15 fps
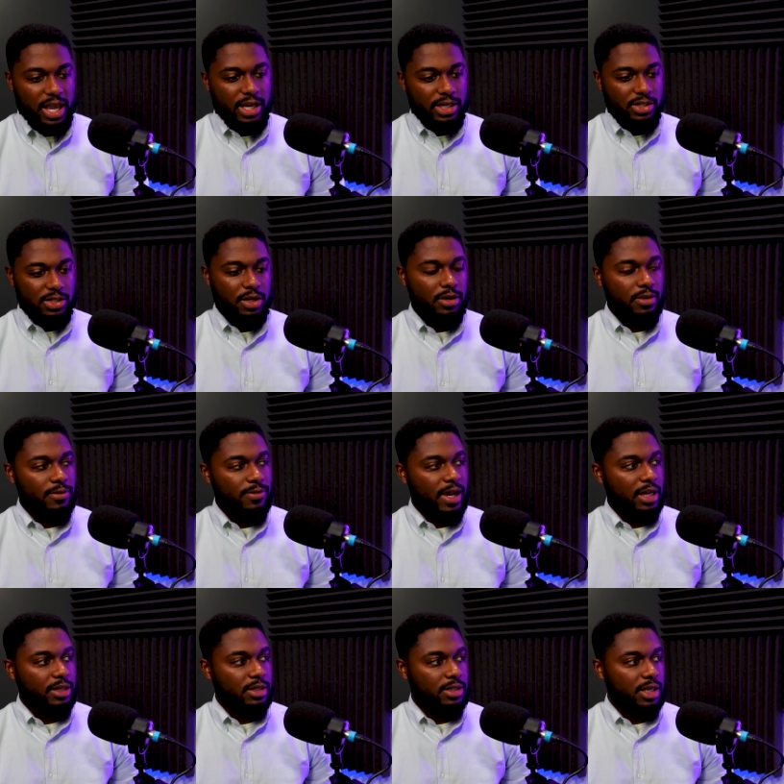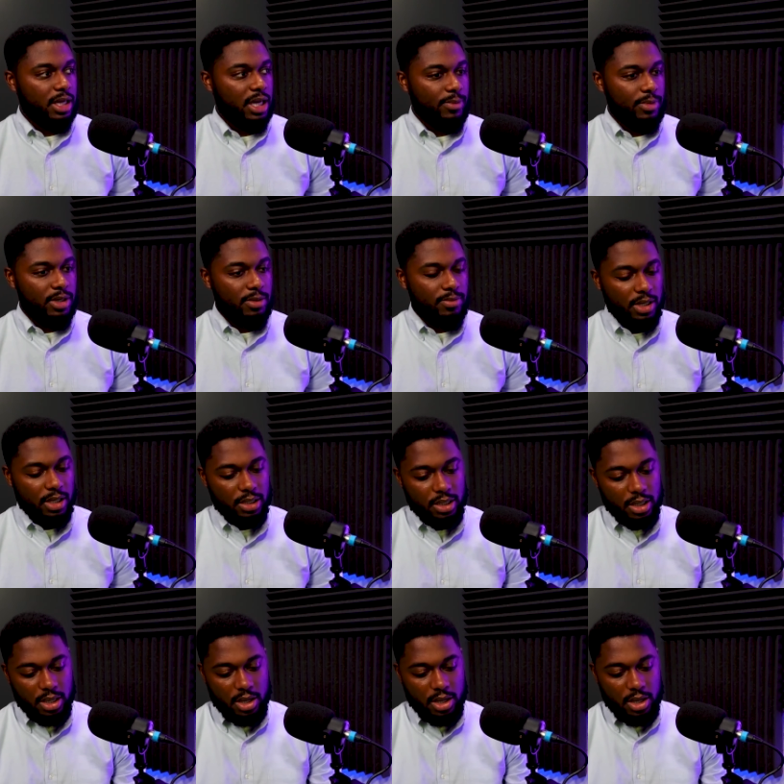external factors that come into play